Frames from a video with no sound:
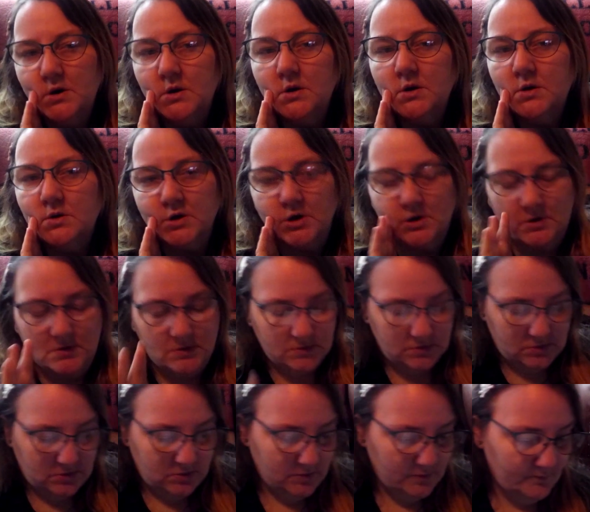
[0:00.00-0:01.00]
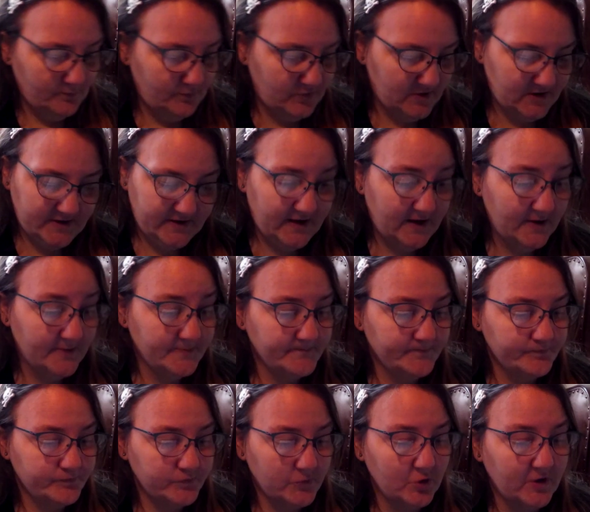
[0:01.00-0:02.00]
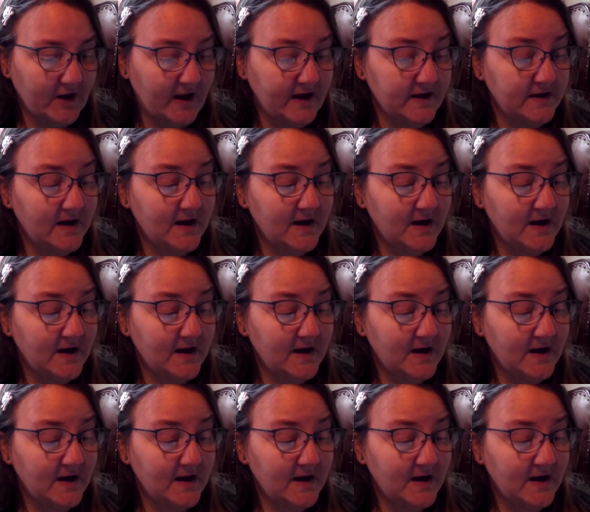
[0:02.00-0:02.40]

Oh no. But yeah. Okay.